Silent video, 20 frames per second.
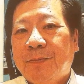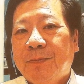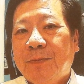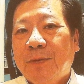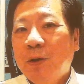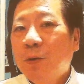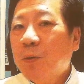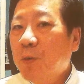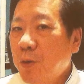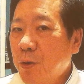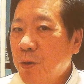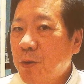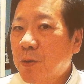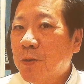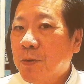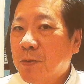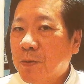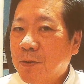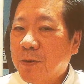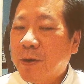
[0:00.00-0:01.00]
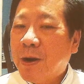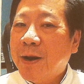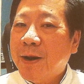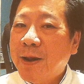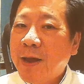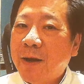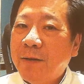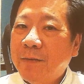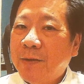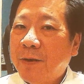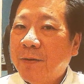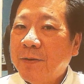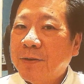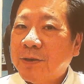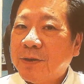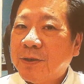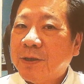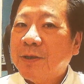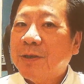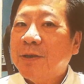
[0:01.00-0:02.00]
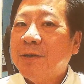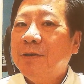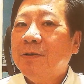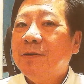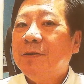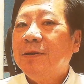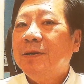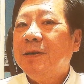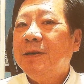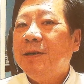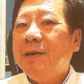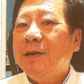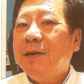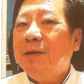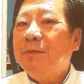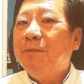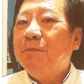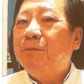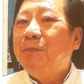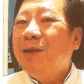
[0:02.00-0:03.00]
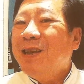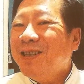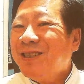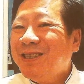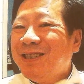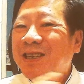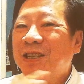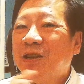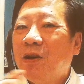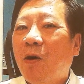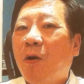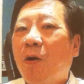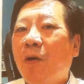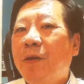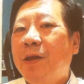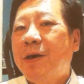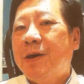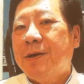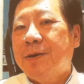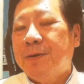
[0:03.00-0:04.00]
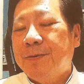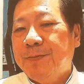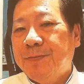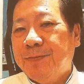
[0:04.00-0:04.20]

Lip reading: you will know, right? There is a certain implicit order